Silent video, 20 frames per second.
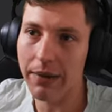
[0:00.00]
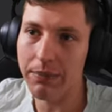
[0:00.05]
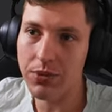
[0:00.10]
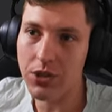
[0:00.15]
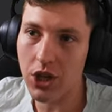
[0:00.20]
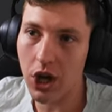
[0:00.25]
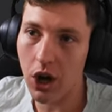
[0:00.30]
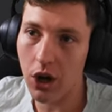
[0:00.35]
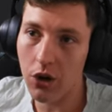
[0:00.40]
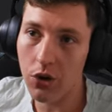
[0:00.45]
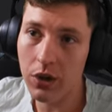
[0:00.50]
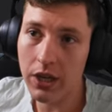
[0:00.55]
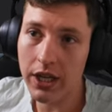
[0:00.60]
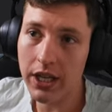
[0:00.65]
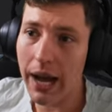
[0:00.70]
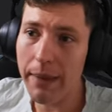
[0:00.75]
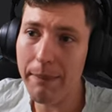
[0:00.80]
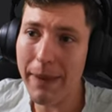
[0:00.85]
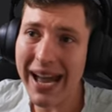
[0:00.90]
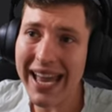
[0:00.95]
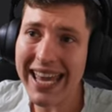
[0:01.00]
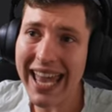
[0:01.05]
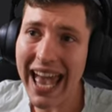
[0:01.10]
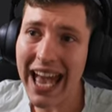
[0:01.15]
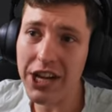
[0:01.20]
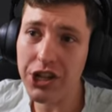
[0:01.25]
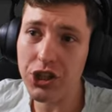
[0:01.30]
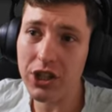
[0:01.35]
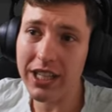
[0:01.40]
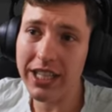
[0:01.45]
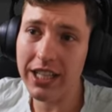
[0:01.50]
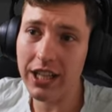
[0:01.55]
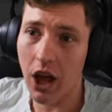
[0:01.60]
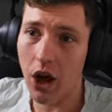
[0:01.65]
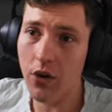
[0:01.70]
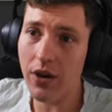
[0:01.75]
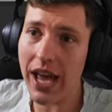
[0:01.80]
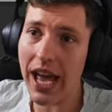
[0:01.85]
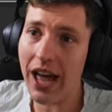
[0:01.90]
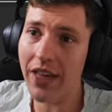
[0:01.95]
sub, so I may actually
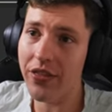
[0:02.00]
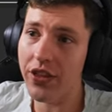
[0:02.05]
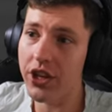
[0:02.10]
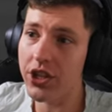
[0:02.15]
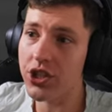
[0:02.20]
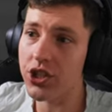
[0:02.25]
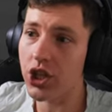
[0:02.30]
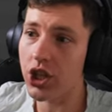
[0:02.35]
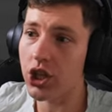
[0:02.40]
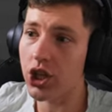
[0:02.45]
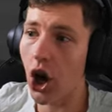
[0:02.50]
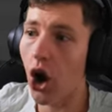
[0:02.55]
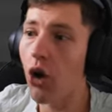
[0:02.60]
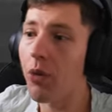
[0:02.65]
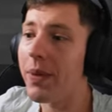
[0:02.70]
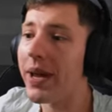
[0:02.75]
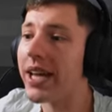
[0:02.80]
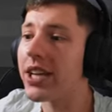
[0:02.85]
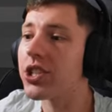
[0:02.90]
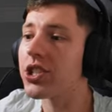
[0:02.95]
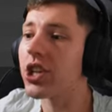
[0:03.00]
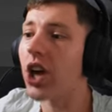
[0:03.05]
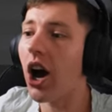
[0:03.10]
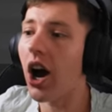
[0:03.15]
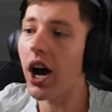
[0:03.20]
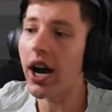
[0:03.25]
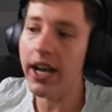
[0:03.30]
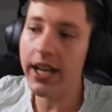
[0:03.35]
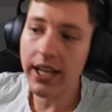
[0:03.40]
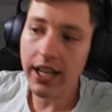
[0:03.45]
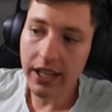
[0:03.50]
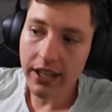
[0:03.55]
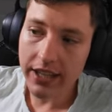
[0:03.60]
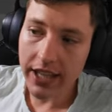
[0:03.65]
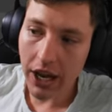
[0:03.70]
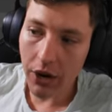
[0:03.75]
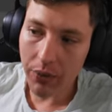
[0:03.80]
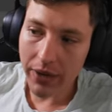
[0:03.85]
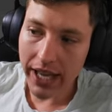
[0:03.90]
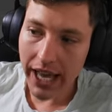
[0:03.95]
loan out this Gomez guy
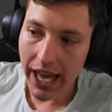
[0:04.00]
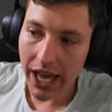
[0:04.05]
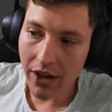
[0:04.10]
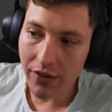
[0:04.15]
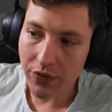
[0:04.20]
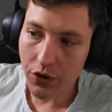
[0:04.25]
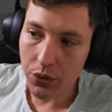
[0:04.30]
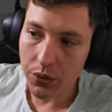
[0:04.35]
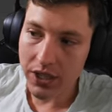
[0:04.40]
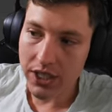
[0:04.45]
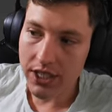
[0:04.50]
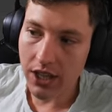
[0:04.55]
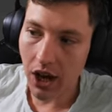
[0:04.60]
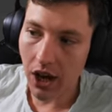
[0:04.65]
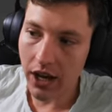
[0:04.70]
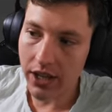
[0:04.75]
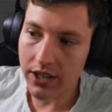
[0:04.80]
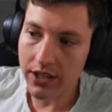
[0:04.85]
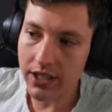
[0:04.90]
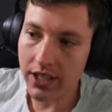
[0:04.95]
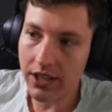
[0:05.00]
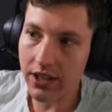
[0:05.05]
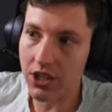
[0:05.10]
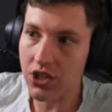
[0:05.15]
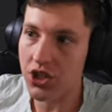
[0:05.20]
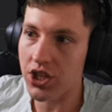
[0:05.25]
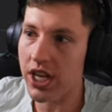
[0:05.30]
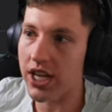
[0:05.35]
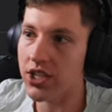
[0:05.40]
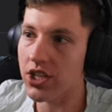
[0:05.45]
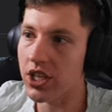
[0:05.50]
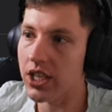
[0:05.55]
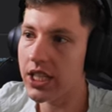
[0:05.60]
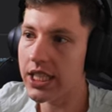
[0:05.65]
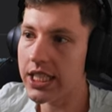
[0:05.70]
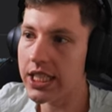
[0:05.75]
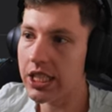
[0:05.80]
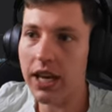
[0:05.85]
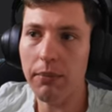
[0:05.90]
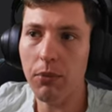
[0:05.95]
that we have who we signed this season
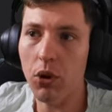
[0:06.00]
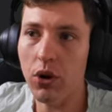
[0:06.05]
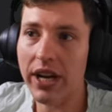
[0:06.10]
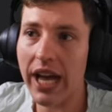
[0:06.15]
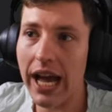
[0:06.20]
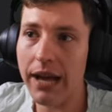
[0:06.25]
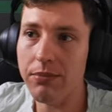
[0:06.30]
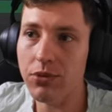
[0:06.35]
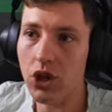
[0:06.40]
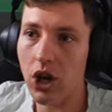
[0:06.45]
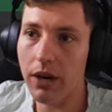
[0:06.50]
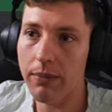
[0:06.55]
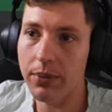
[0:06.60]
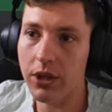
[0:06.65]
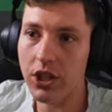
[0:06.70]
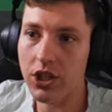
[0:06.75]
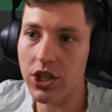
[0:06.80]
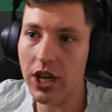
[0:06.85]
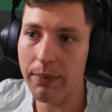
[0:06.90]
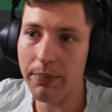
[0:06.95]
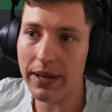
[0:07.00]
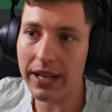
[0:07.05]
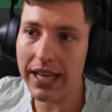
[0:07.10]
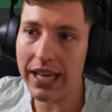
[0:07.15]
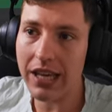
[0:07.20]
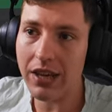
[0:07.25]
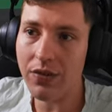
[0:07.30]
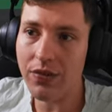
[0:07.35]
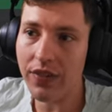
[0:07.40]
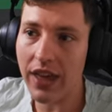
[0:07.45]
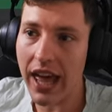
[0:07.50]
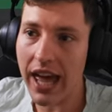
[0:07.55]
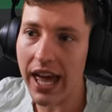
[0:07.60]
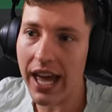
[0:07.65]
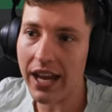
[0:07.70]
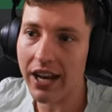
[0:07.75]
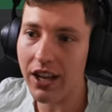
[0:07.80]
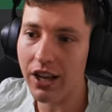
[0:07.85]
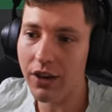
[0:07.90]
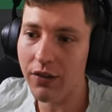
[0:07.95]
to get more game time because I believe
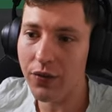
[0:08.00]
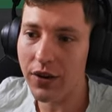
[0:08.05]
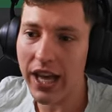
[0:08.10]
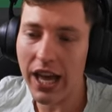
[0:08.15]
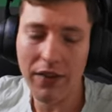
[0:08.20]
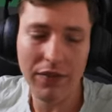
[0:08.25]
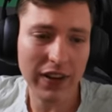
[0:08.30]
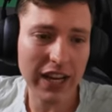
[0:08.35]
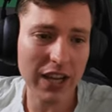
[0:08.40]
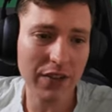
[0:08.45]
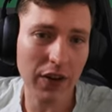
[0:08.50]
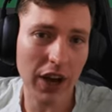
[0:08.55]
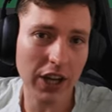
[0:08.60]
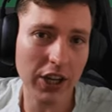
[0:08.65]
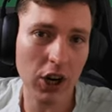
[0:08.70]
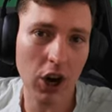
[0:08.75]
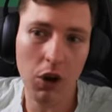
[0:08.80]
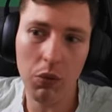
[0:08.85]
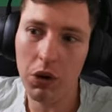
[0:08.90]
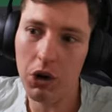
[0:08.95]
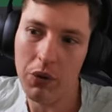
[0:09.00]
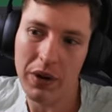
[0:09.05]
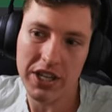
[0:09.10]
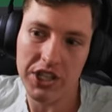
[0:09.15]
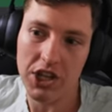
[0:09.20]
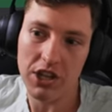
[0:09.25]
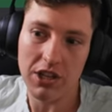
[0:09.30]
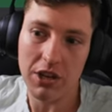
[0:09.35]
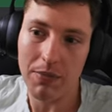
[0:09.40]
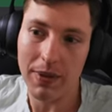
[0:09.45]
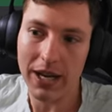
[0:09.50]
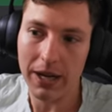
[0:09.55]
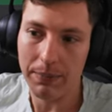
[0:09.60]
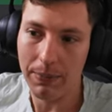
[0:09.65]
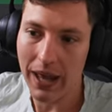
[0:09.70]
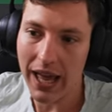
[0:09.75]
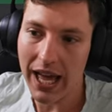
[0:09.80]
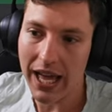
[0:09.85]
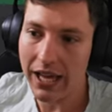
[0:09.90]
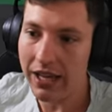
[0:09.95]
that if we have Levi Colwill, he's just a better
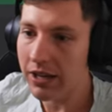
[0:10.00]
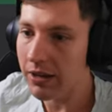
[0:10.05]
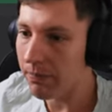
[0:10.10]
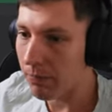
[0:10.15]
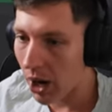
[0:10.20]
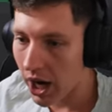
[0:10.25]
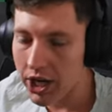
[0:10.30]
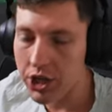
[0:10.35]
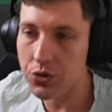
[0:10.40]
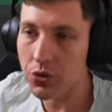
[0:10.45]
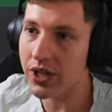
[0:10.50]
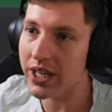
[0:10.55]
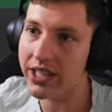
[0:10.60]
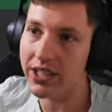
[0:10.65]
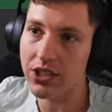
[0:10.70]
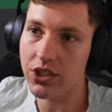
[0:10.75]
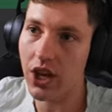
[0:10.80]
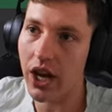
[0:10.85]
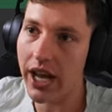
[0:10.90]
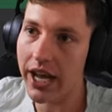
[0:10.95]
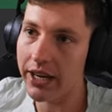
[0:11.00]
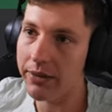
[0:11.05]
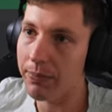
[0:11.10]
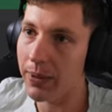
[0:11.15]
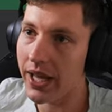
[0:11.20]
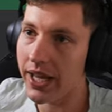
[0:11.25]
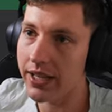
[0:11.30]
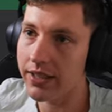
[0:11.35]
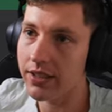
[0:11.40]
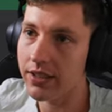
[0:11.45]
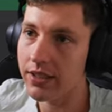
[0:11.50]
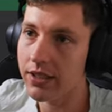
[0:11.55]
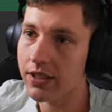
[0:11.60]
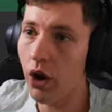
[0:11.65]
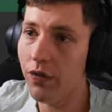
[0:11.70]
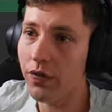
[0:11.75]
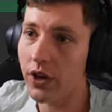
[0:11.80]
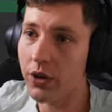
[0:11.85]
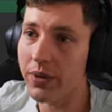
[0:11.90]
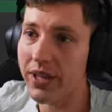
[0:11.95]
player. Might as well get this guy out and played. So
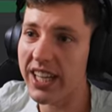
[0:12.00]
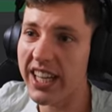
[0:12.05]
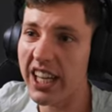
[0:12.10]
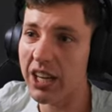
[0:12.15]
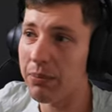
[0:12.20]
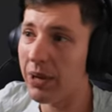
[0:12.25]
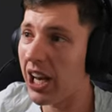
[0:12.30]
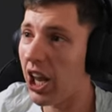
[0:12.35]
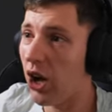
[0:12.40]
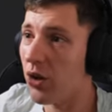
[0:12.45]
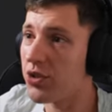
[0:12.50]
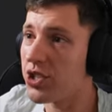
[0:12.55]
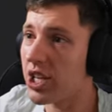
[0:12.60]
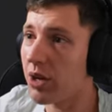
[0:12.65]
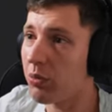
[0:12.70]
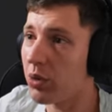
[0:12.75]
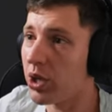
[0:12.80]
hopefully we can get him alone